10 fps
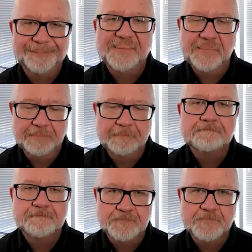
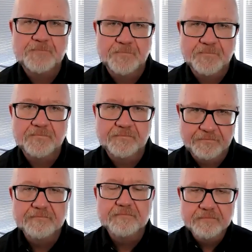
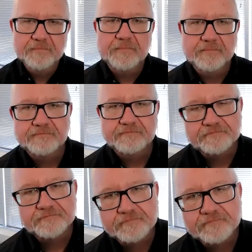
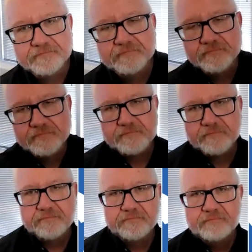
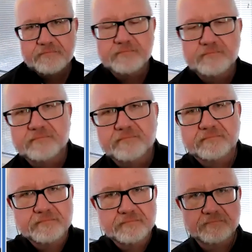
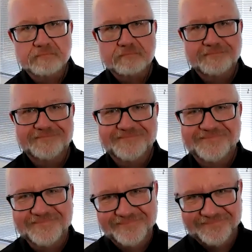
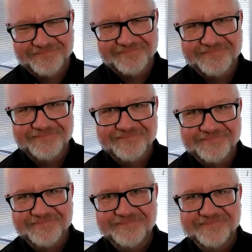
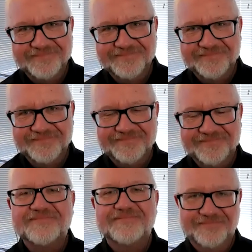
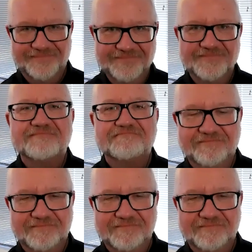(silent)